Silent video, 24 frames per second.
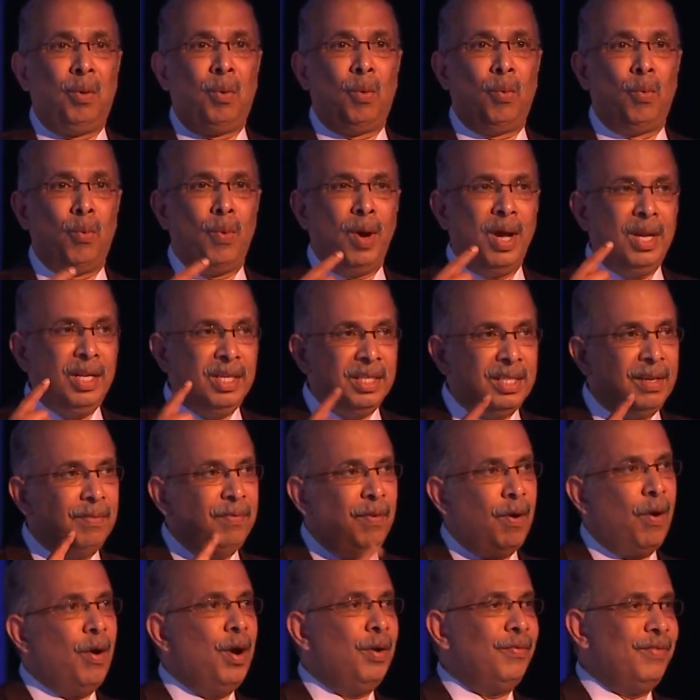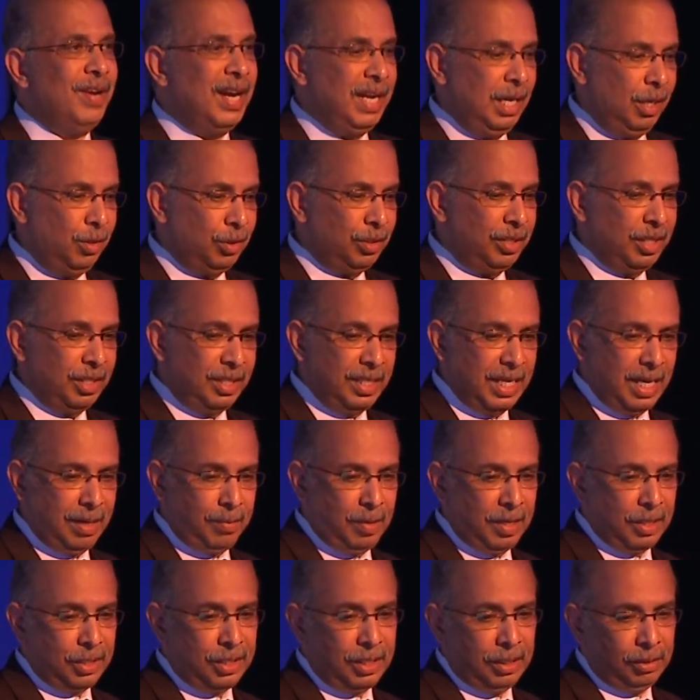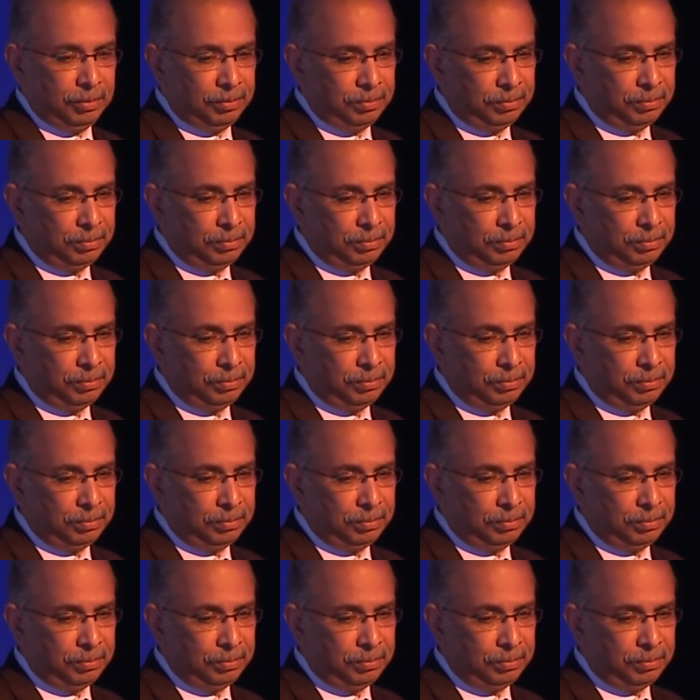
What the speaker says: Once the forward value is established,